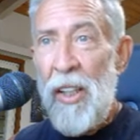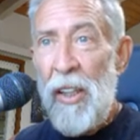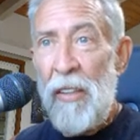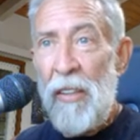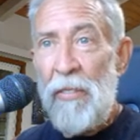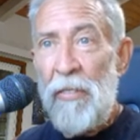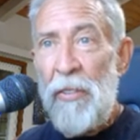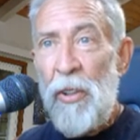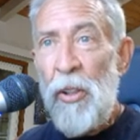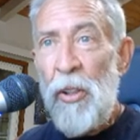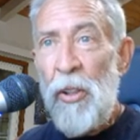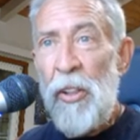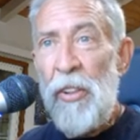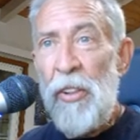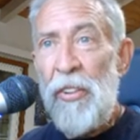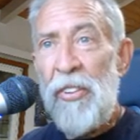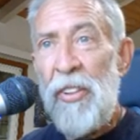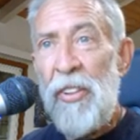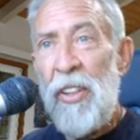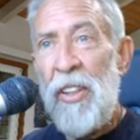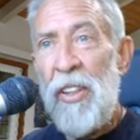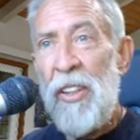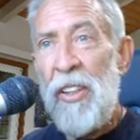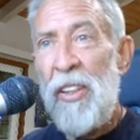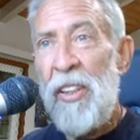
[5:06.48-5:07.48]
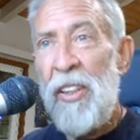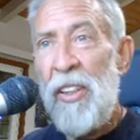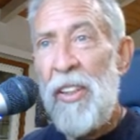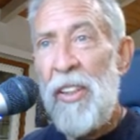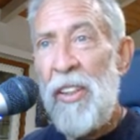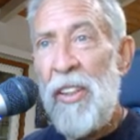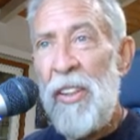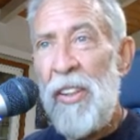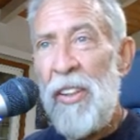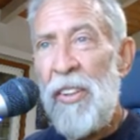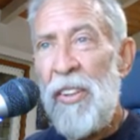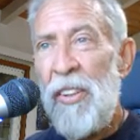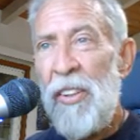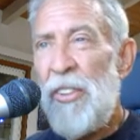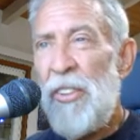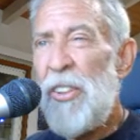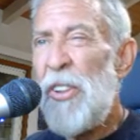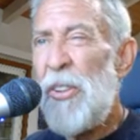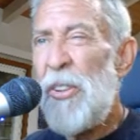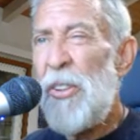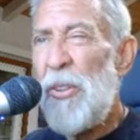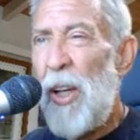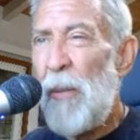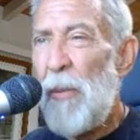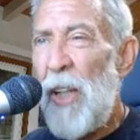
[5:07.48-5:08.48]
Of course, there's
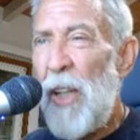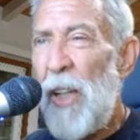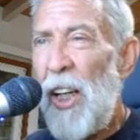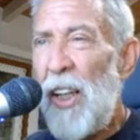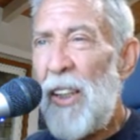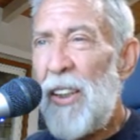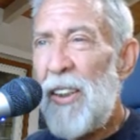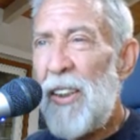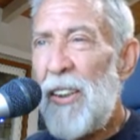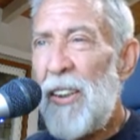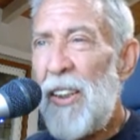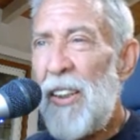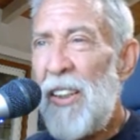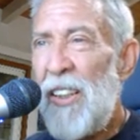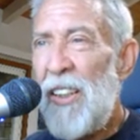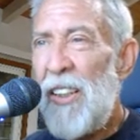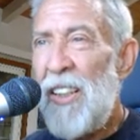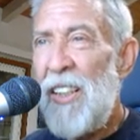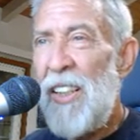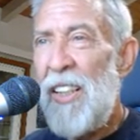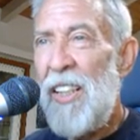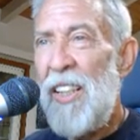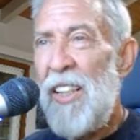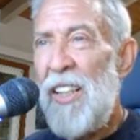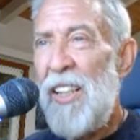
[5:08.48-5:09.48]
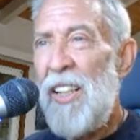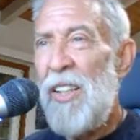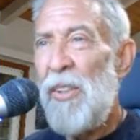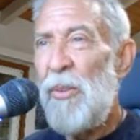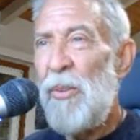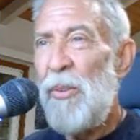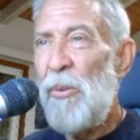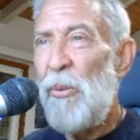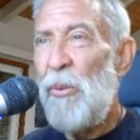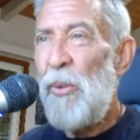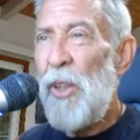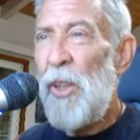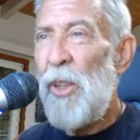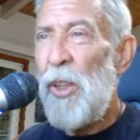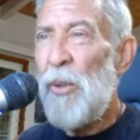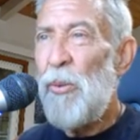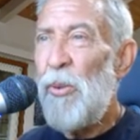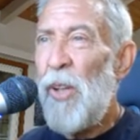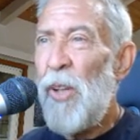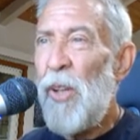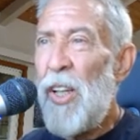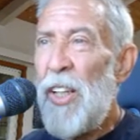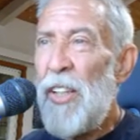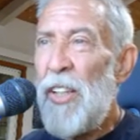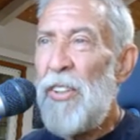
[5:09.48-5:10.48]
a drawback. We
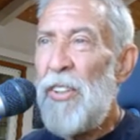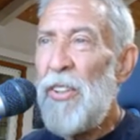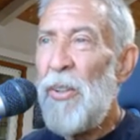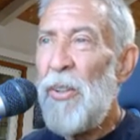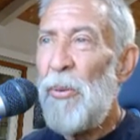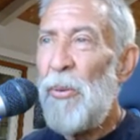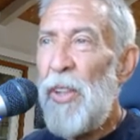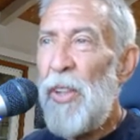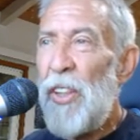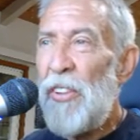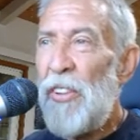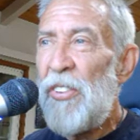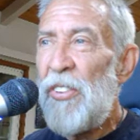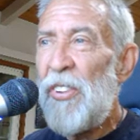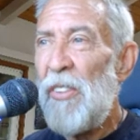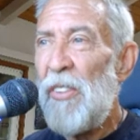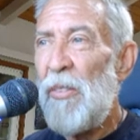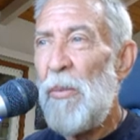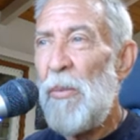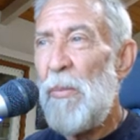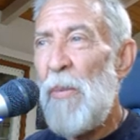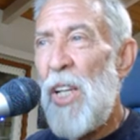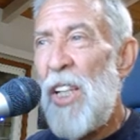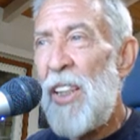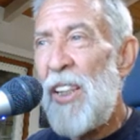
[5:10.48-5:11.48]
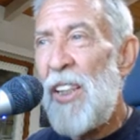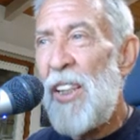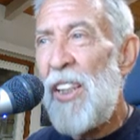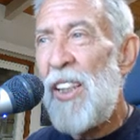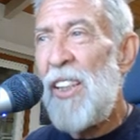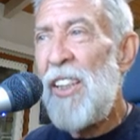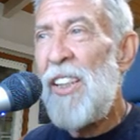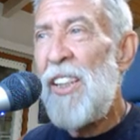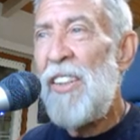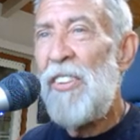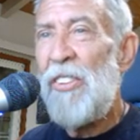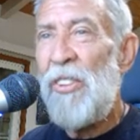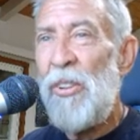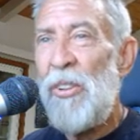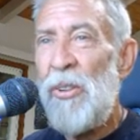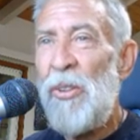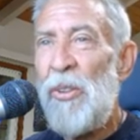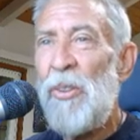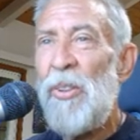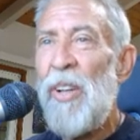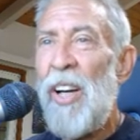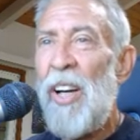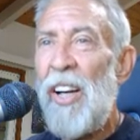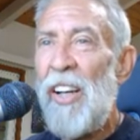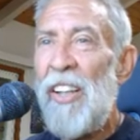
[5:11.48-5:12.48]
run the risk of making it
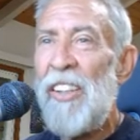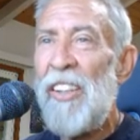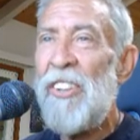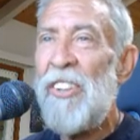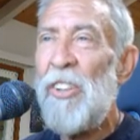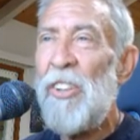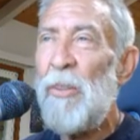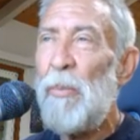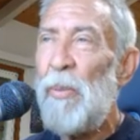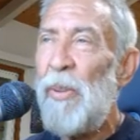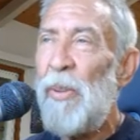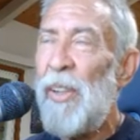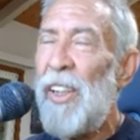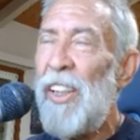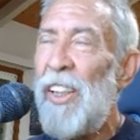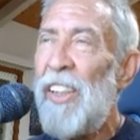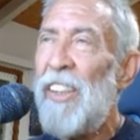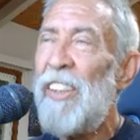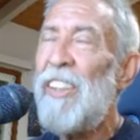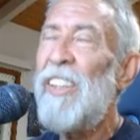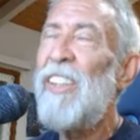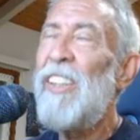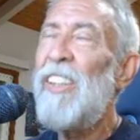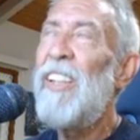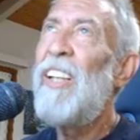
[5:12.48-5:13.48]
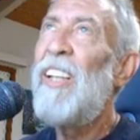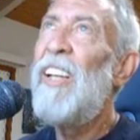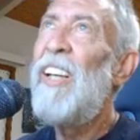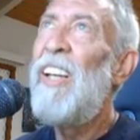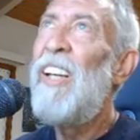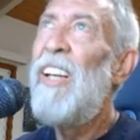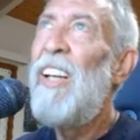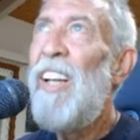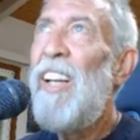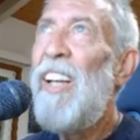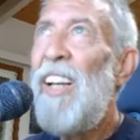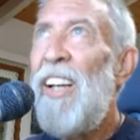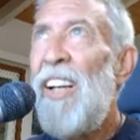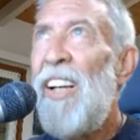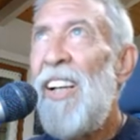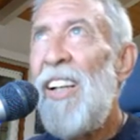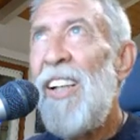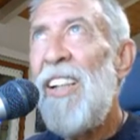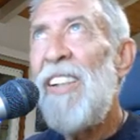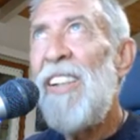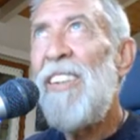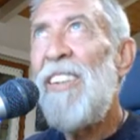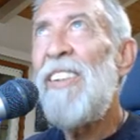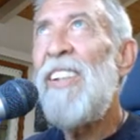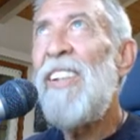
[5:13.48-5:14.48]
too hard to breathe.
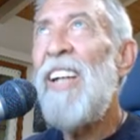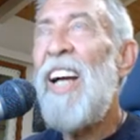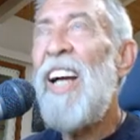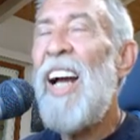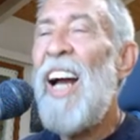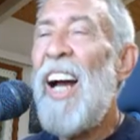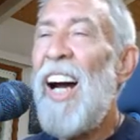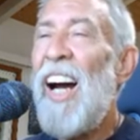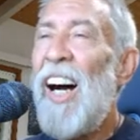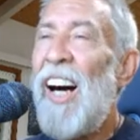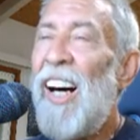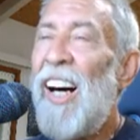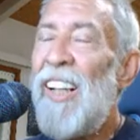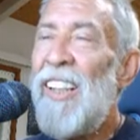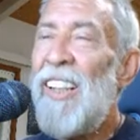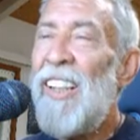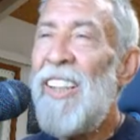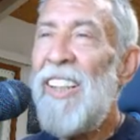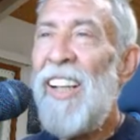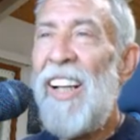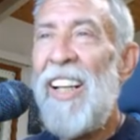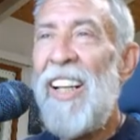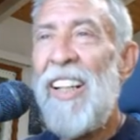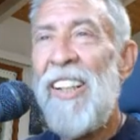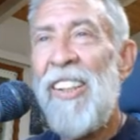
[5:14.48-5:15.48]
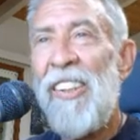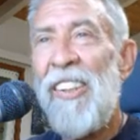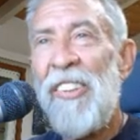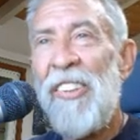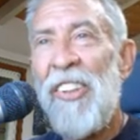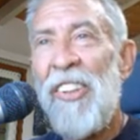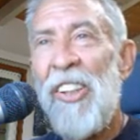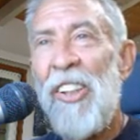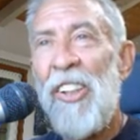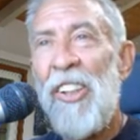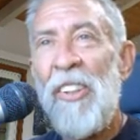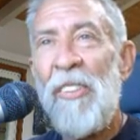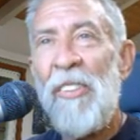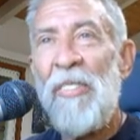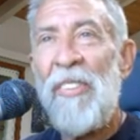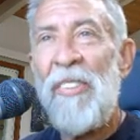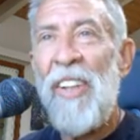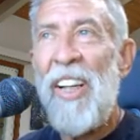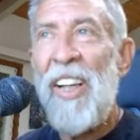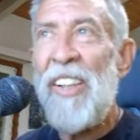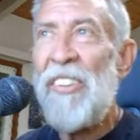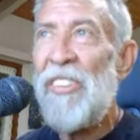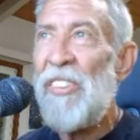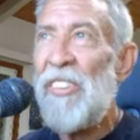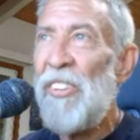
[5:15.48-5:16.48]
Well, I don't know if
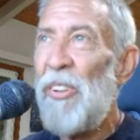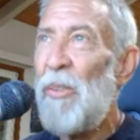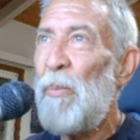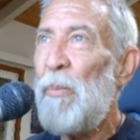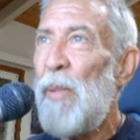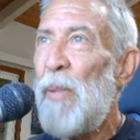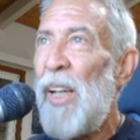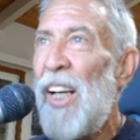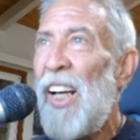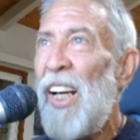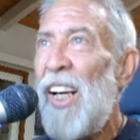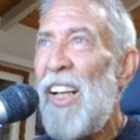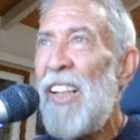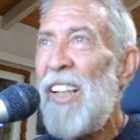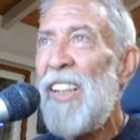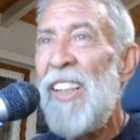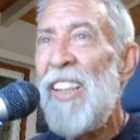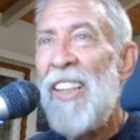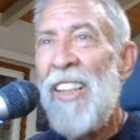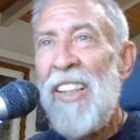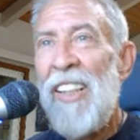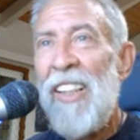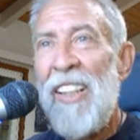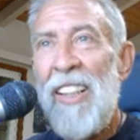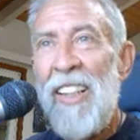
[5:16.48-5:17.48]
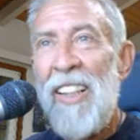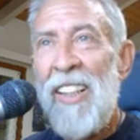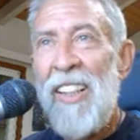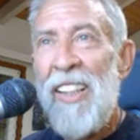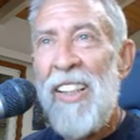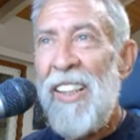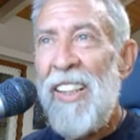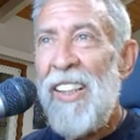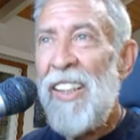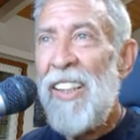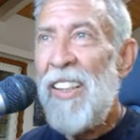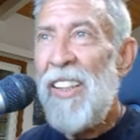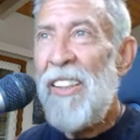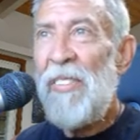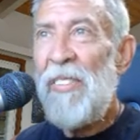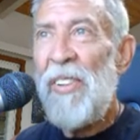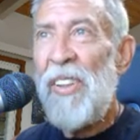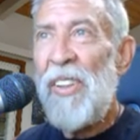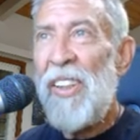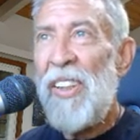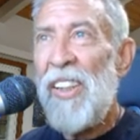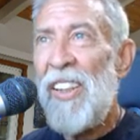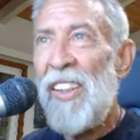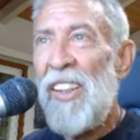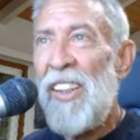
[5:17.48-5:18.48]
that's so bad. If
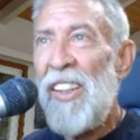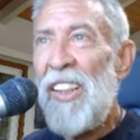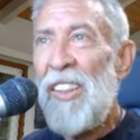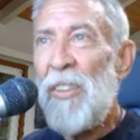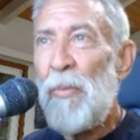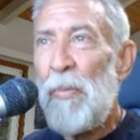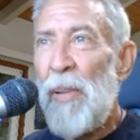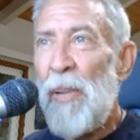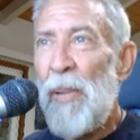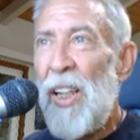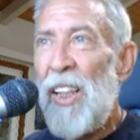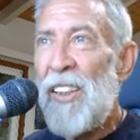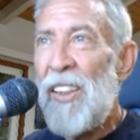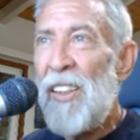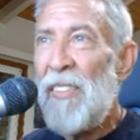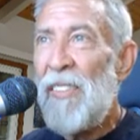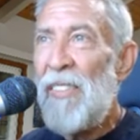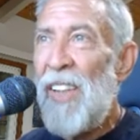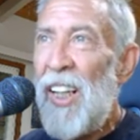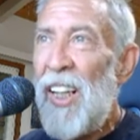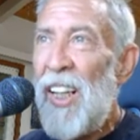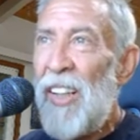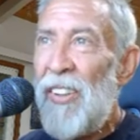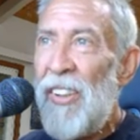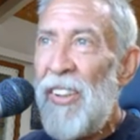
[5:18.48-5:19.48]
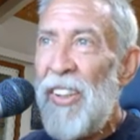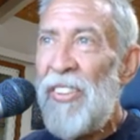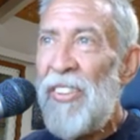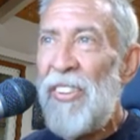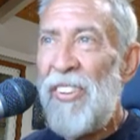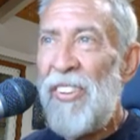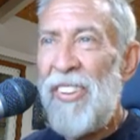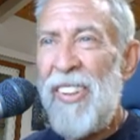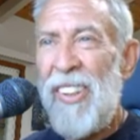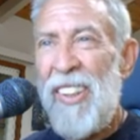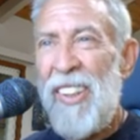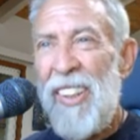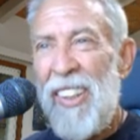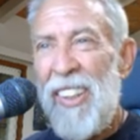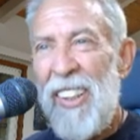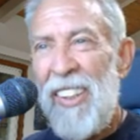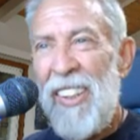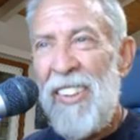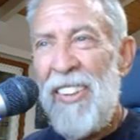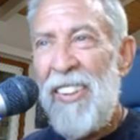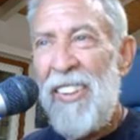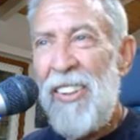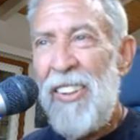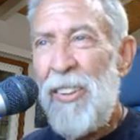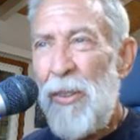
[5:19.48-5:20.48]
you can at least block the virus,
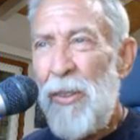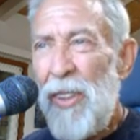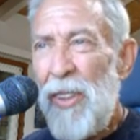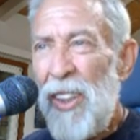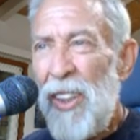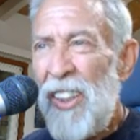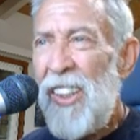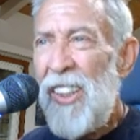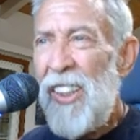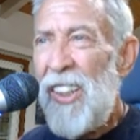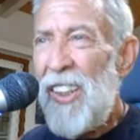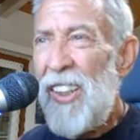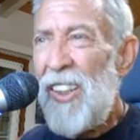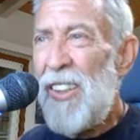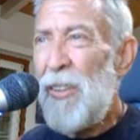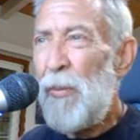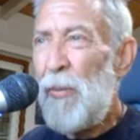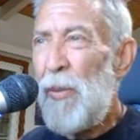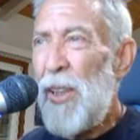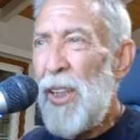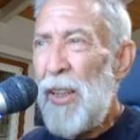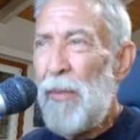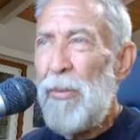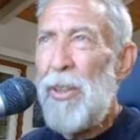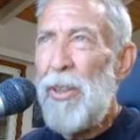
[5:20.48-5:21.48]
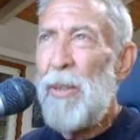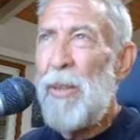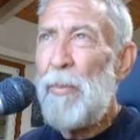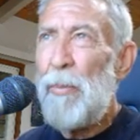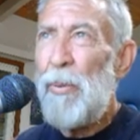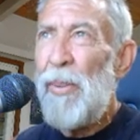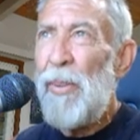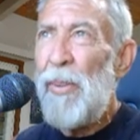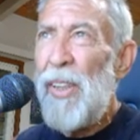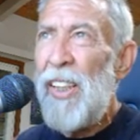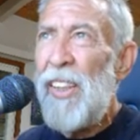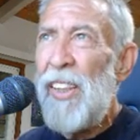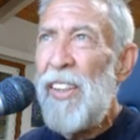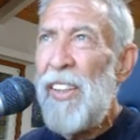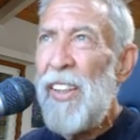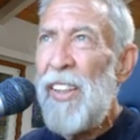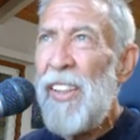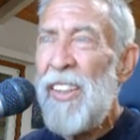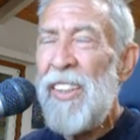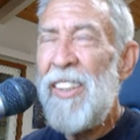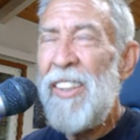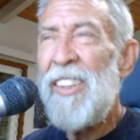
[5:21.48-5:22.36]
do you really need to be able to breathe?